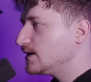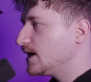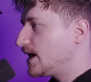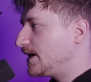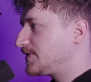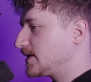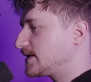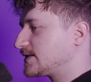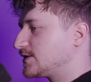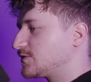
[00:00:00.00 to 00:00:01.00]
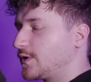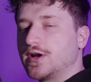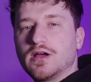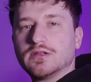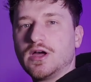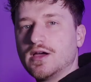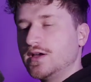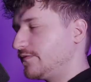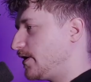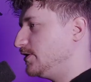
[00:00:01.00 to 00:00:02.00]
And I think this is where a lot
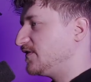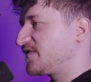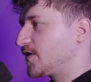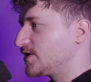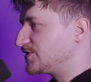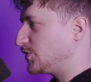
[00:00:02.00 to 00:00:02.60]
of other fuzz